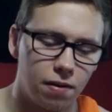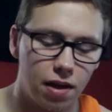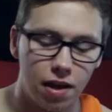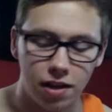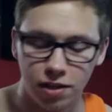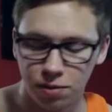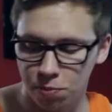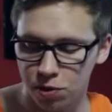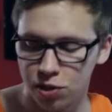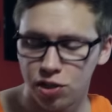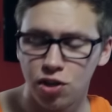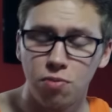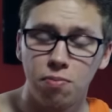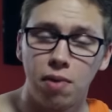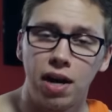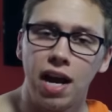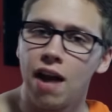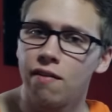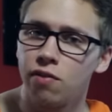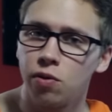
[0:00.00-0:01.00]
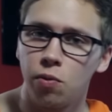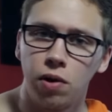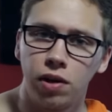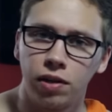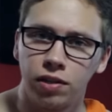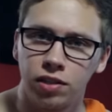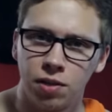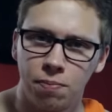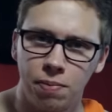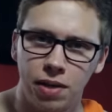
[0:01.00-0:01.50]
it's presumed by
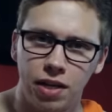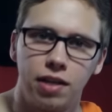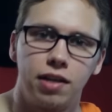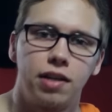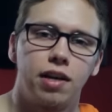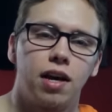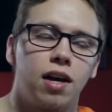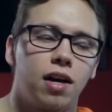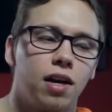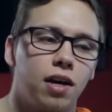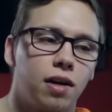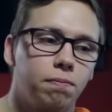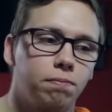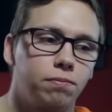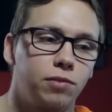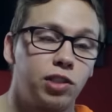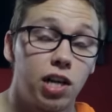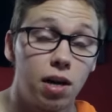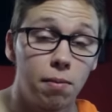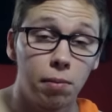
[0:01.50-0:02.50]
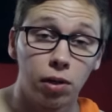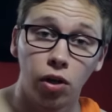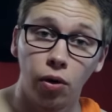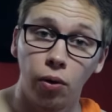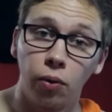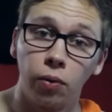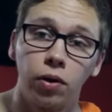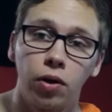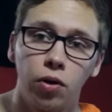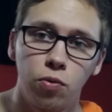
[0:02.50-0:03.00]
everyone to be Jenna
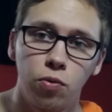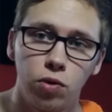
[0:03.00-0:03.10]
Malone,